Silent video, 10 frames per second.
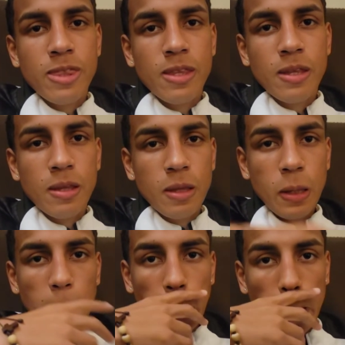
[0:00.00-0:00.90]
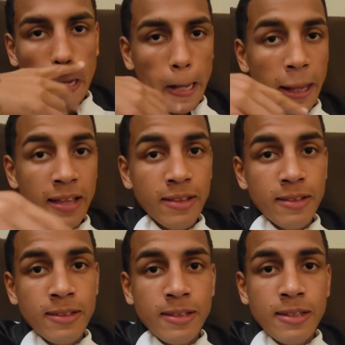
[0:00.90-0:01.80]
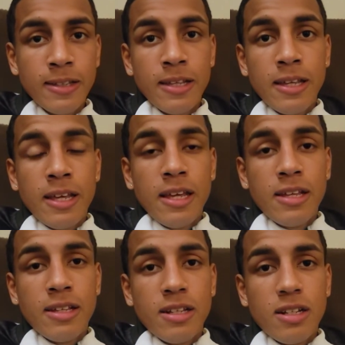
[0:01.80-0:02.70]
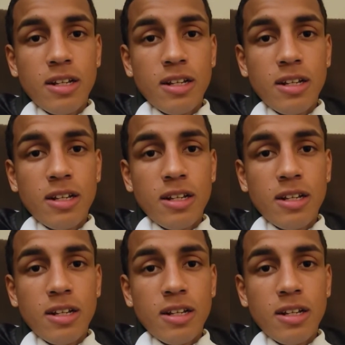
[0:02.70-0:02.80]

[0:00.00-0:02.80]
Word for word: your amateur experience and stuff like that. How was that like?